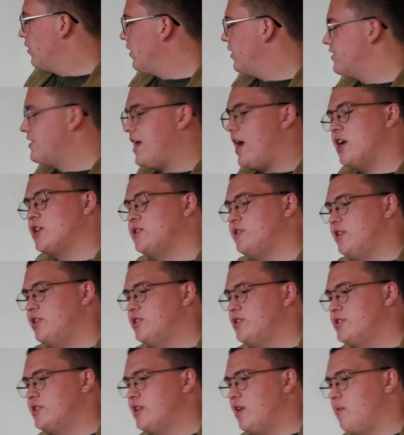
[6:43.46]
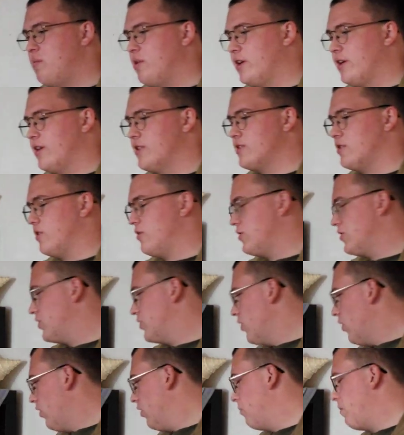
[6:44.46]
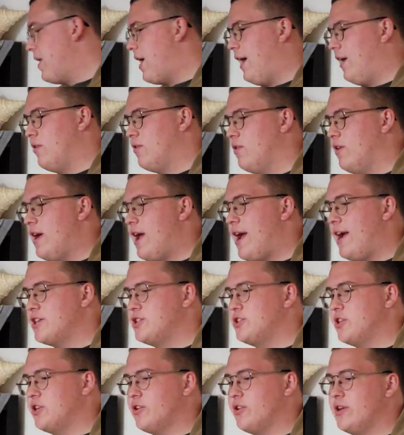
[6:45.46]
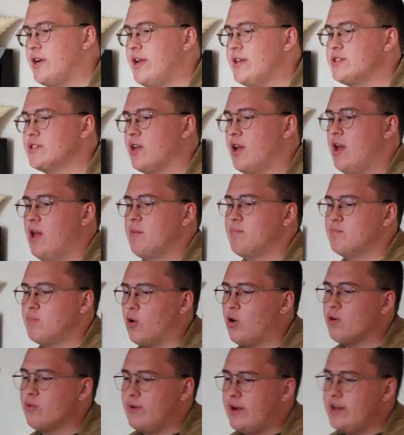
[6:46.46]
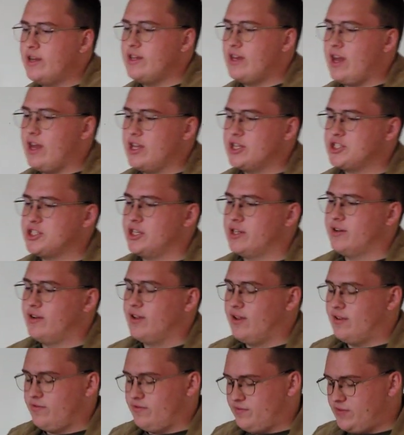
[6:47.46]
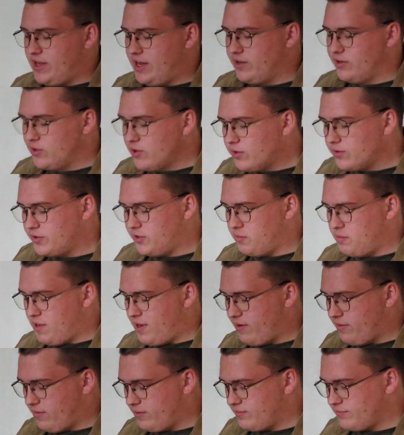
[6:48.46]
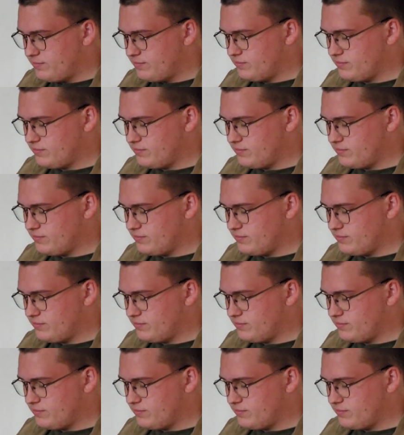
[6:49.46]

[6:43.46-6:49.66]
but it's actually interesting because solar power actually creates more radiation than nuclear power.